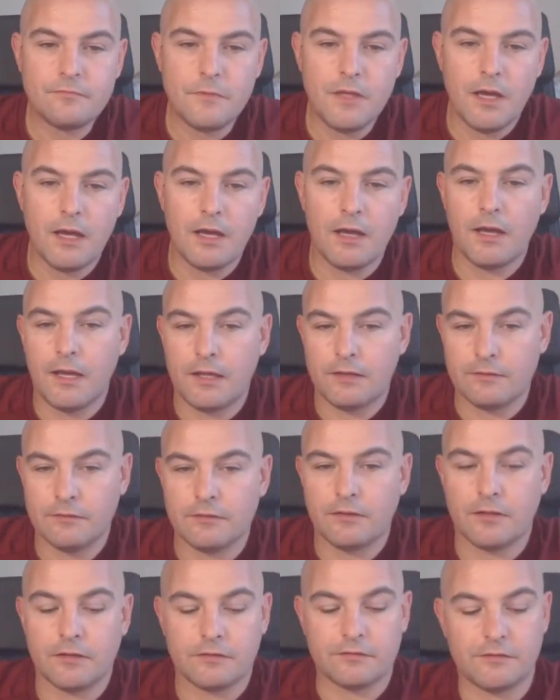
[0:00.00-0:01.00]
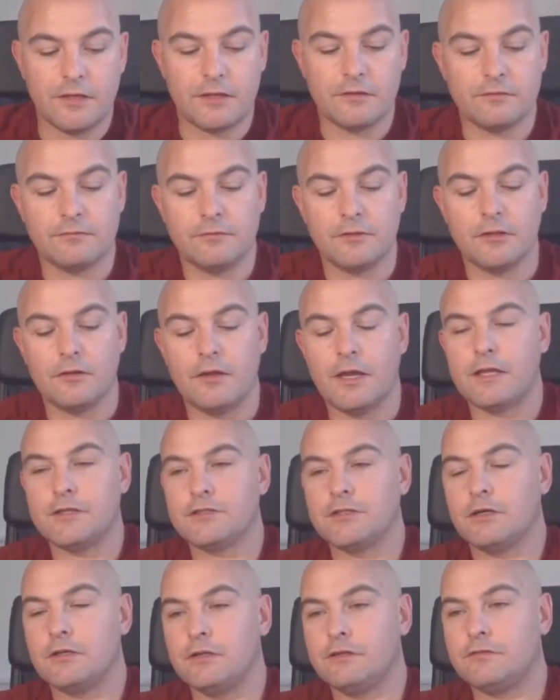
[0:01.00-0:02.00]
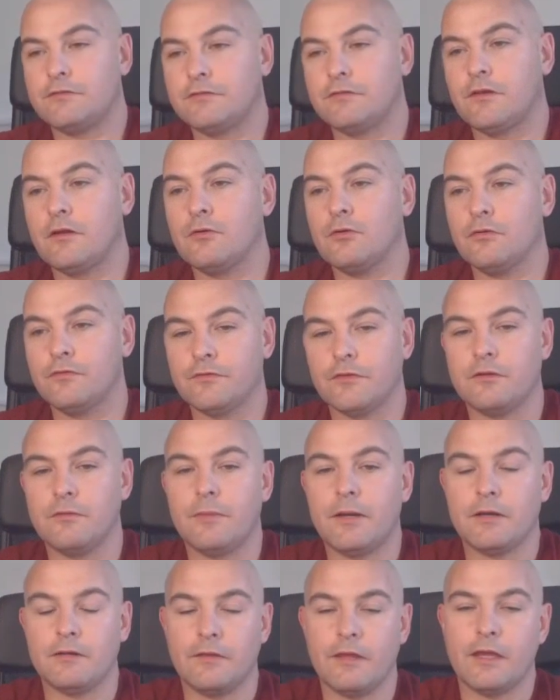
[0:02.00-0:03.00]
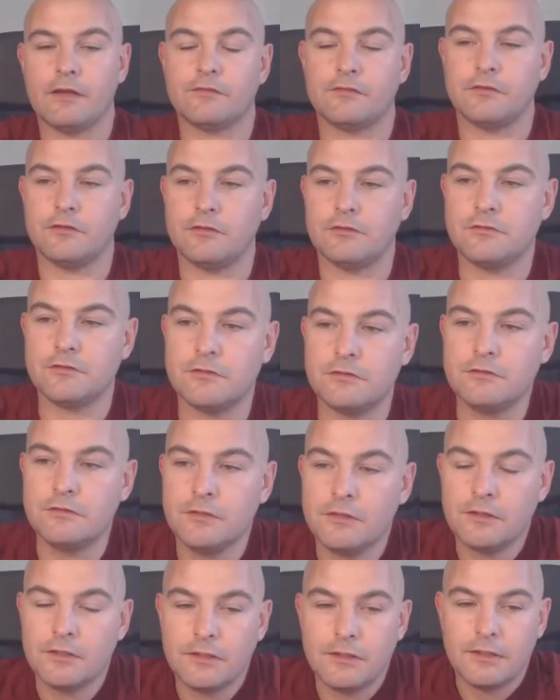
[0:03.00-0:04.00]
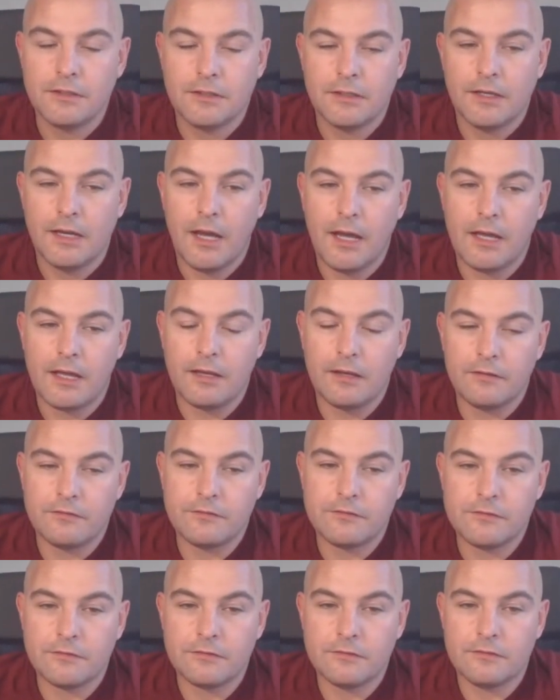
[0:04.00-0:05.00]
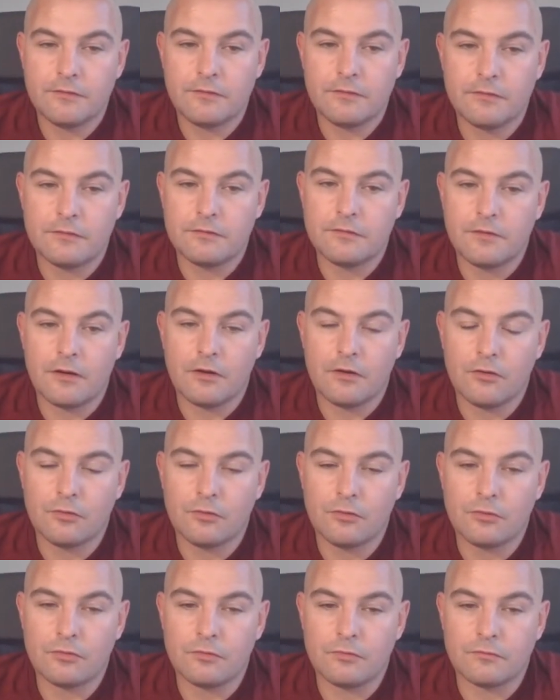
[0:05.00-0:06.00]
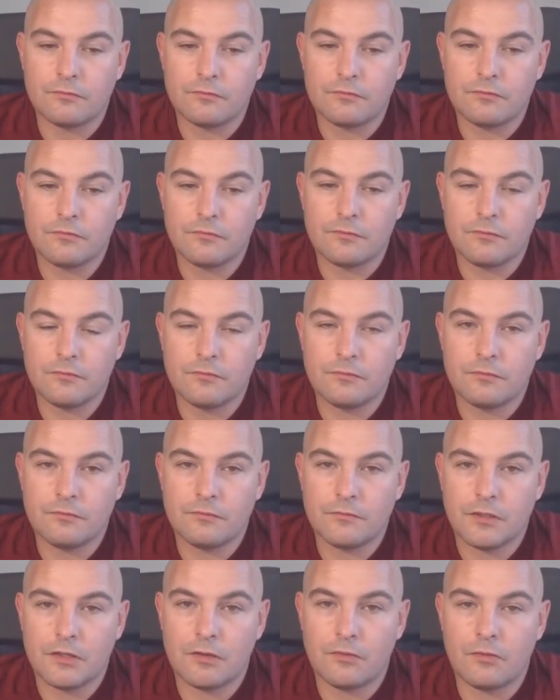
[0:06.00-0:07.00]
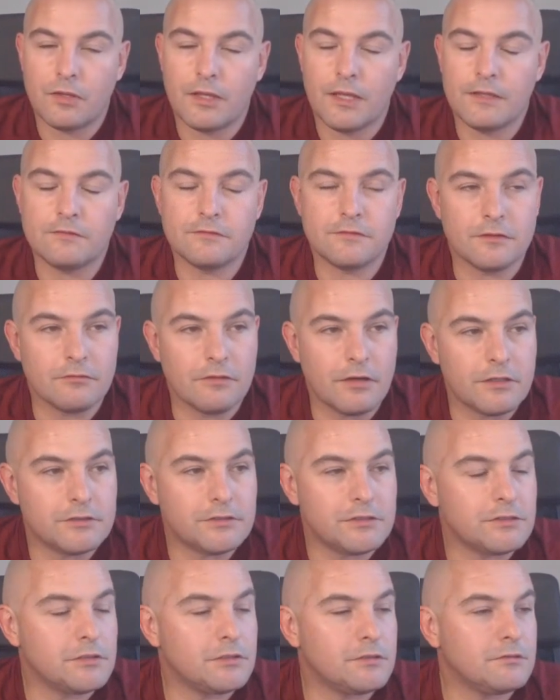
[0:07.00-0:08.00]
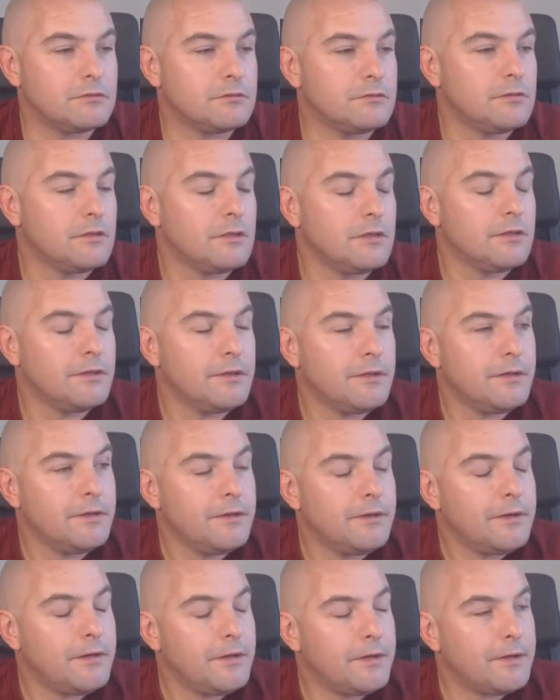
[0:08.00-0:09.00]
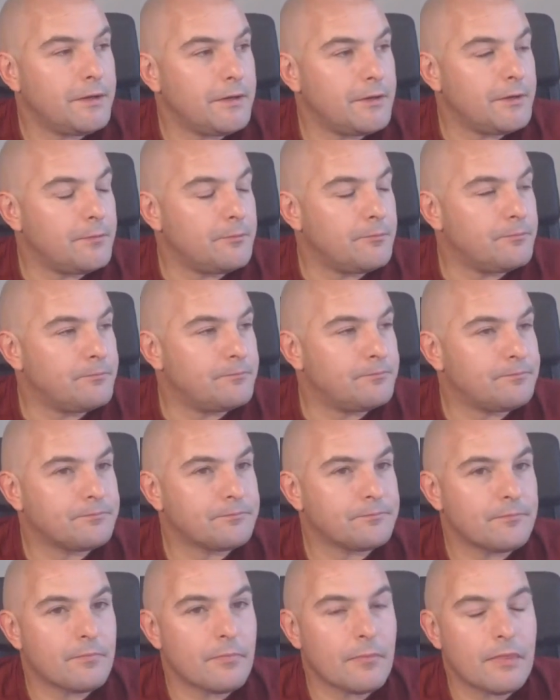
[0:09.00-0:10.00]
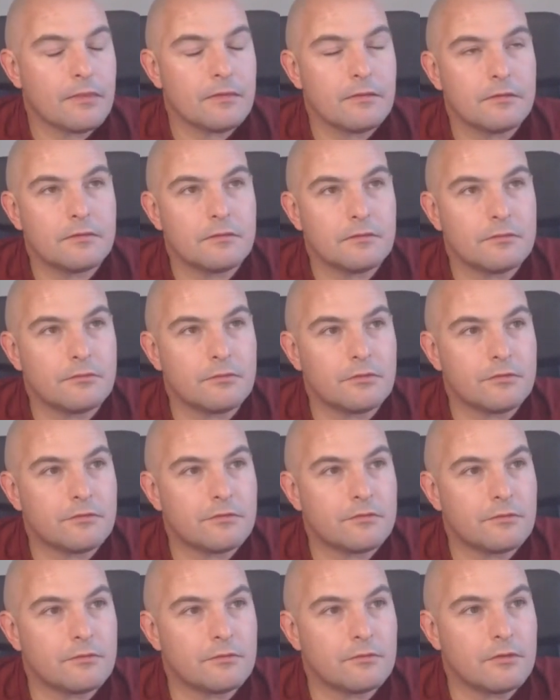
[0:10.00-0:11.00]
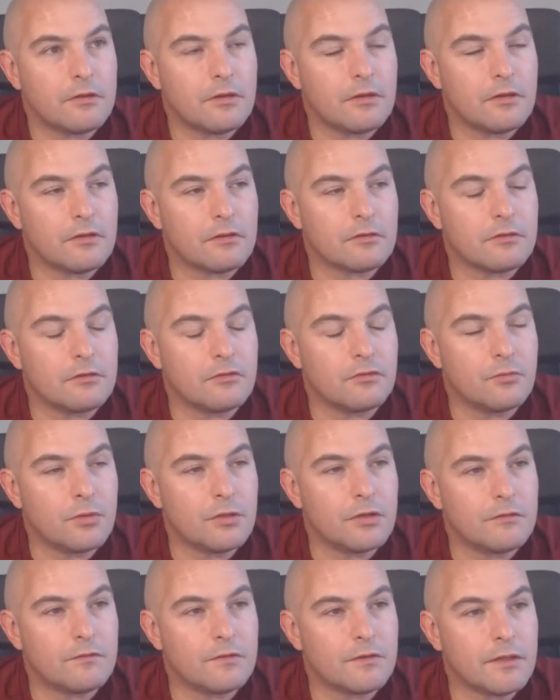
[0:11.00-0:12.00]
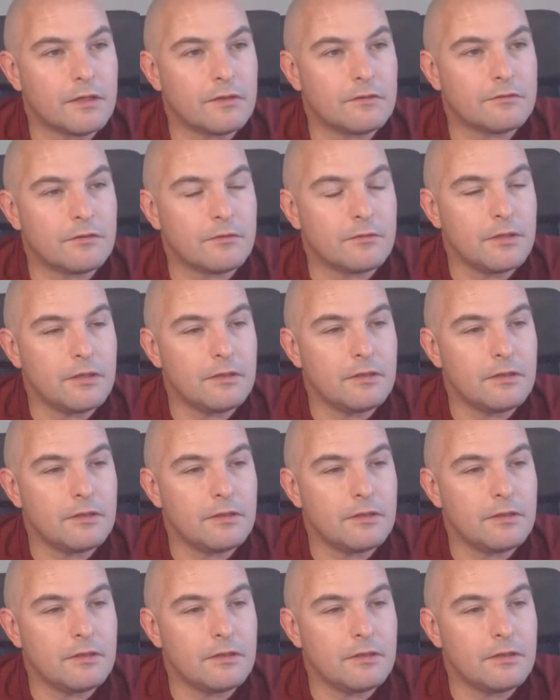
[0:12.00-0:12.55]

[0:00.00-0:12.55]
And like I said, you know, Agile is so often about the execution and the whole, you know, integration. What's another good word for that? So